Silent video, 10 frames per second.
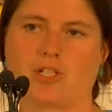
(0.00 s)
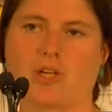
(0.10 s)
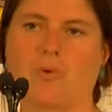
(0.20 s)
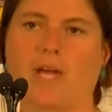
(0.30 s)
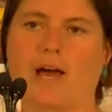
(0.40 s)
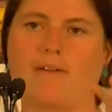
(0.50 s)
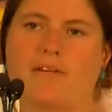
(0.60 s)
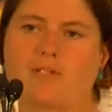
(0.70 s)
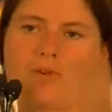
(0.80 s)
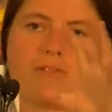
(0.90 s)
So we have,
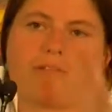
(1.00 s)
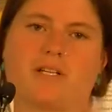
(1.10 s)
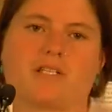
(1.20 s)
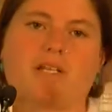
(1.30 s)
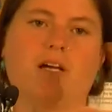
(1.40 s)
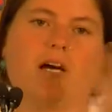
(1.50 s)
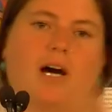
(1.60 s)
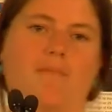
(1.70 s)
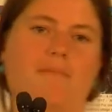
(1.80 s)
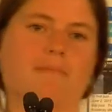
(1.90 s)
it's sort of this,
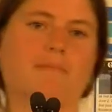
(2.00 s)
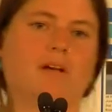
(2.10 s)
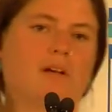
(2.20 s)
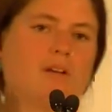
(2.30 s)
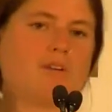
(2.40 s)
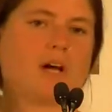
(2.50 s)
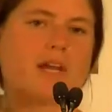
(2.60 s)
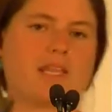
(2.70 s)
I